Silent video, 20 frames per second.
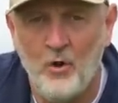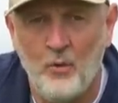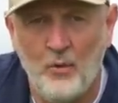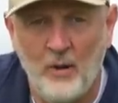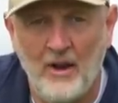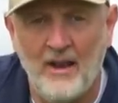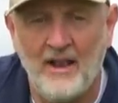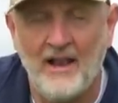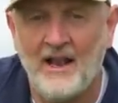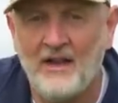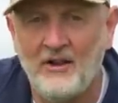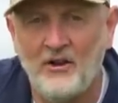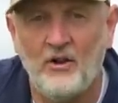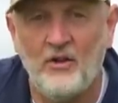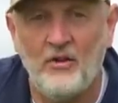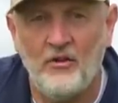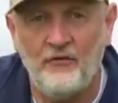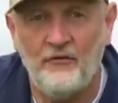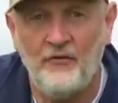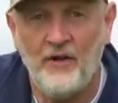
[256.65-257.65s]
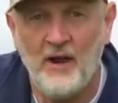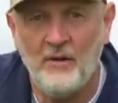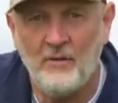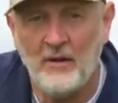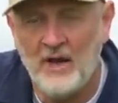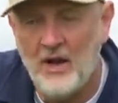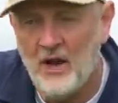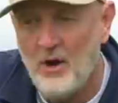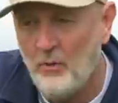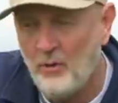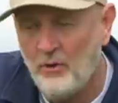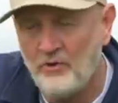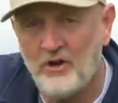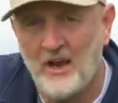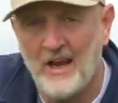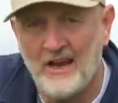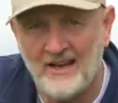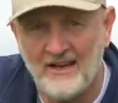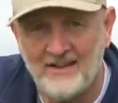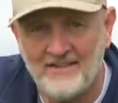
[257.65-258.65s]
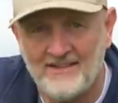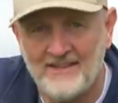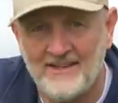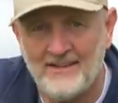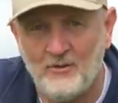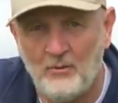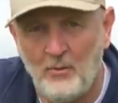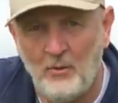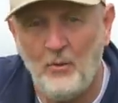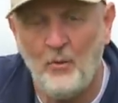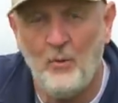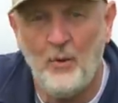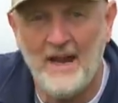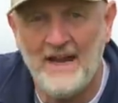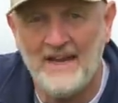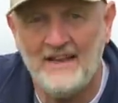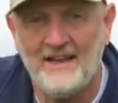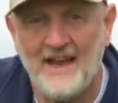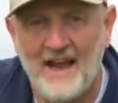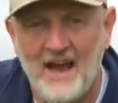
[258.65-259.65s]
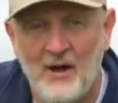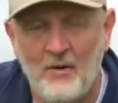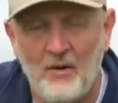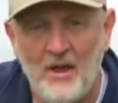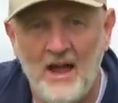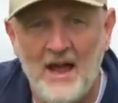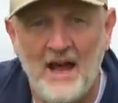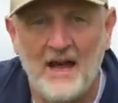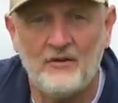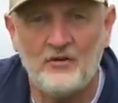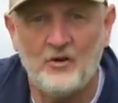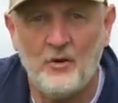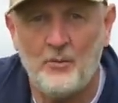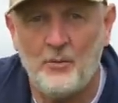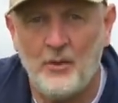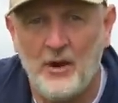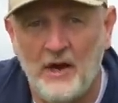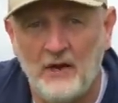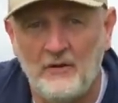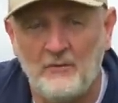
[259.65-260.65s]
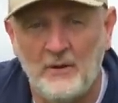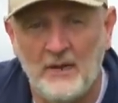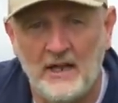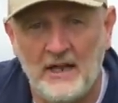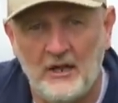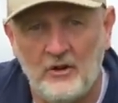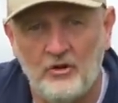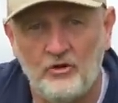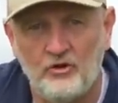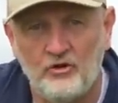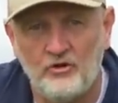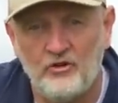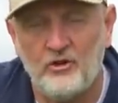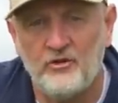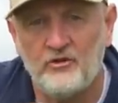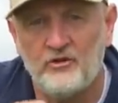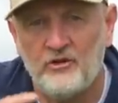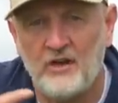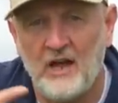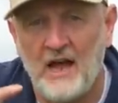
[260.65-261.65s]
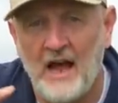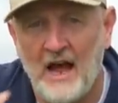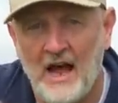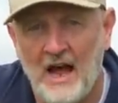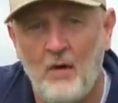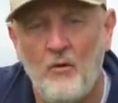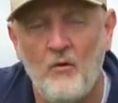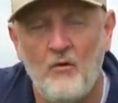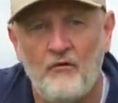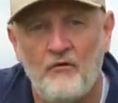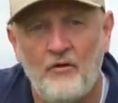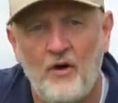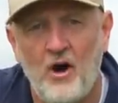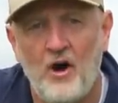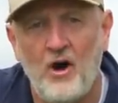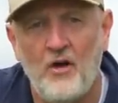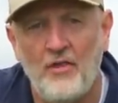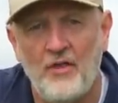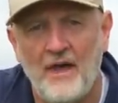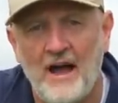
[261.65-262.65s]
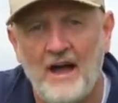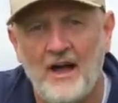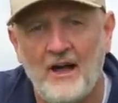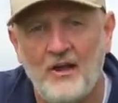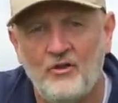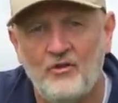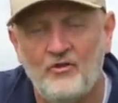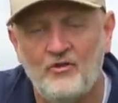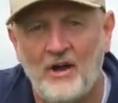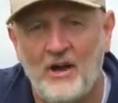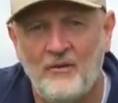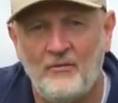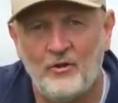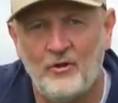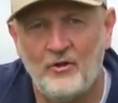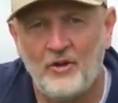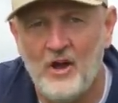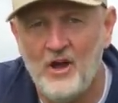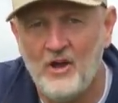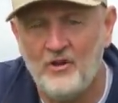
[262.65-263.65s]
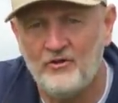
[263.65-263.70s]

where it landed on the fairway was a considerable way down and surprised me a little just as to how far that had travelled.